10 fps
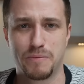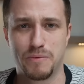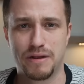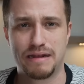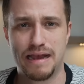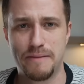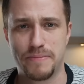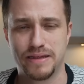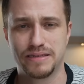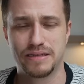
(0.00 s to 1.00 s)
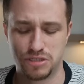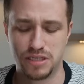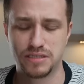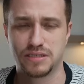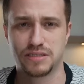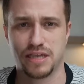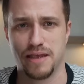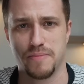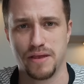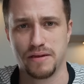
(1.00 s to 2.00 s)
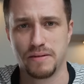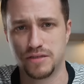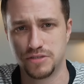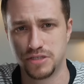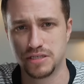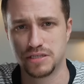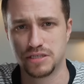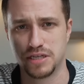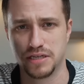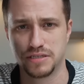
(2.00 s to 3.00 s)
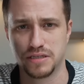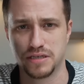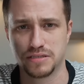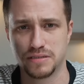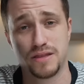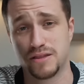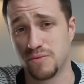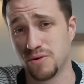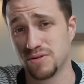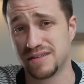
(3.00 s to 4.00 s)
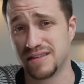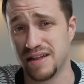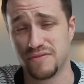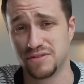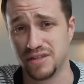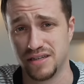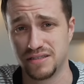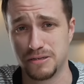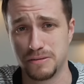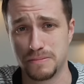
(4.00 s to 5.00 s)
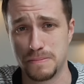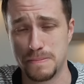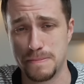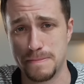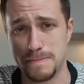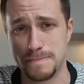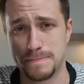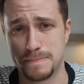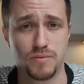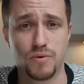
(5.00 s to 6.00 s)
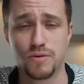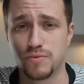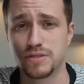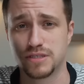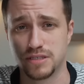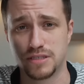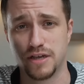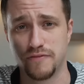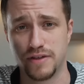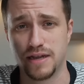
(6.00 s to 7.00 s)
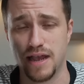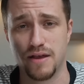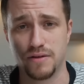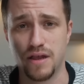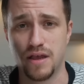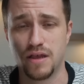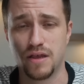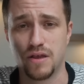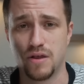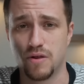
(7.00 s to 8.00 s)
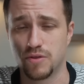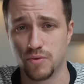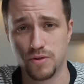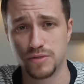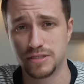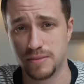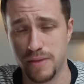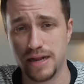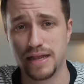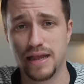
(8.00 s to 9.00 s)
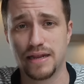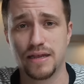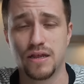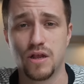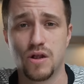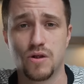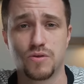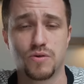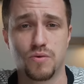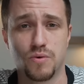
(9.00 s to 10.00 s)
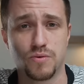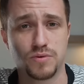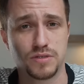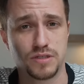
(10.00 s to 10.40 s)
what happened? Jesus came in and Jesus changed things that the world can never change. The world wants to stuff it down, or the world wants to medicate it, or the world wants